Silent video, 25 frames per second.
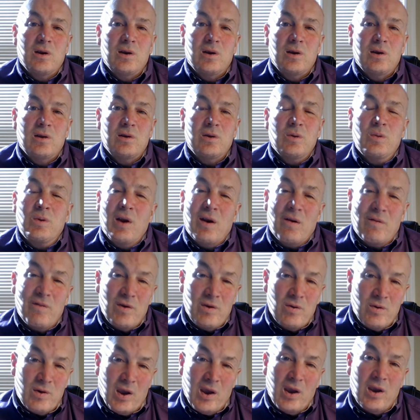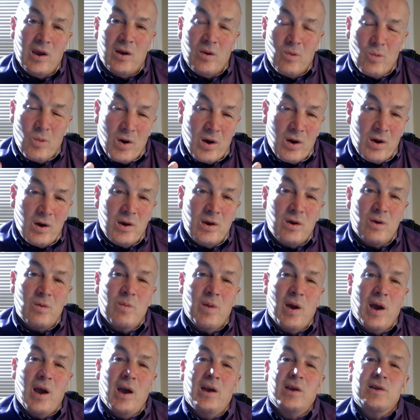Do whatever you can, wearing your
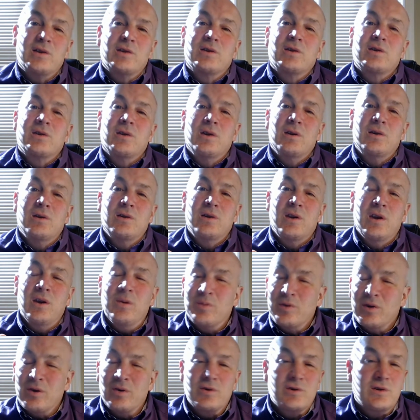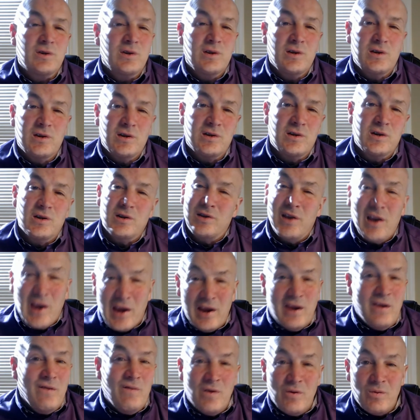masks and keep socially distanced,
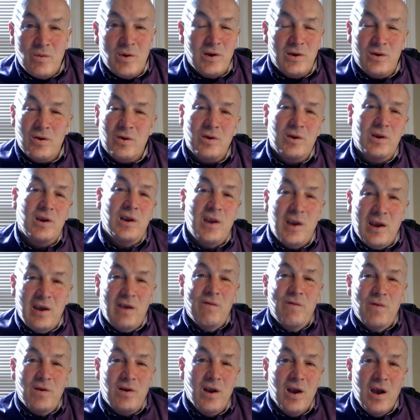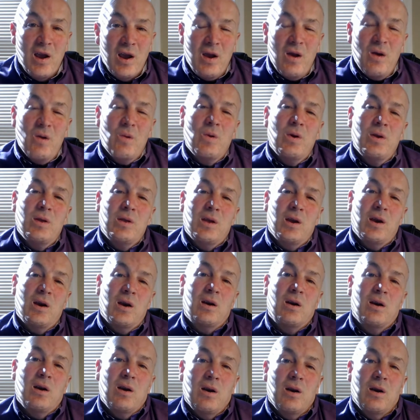even when cooking, even when
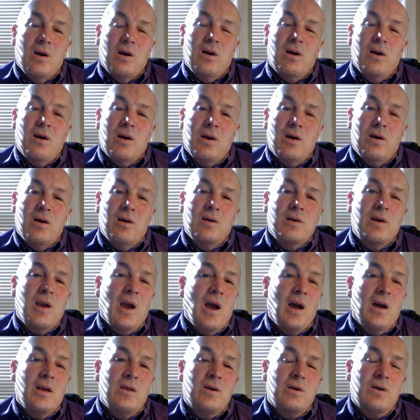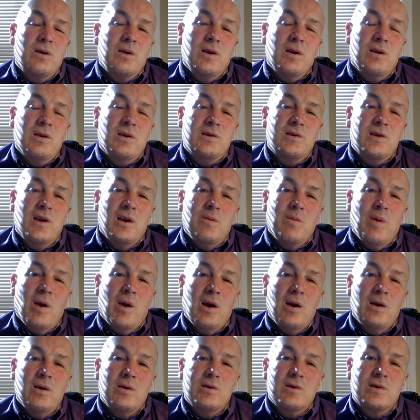they're gathered in the same
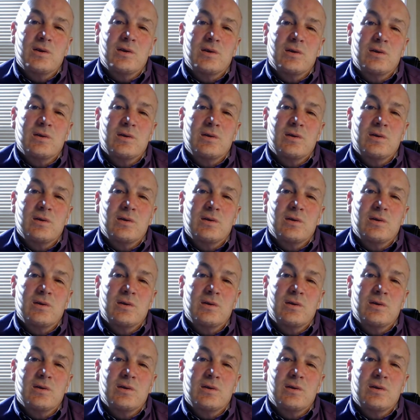house.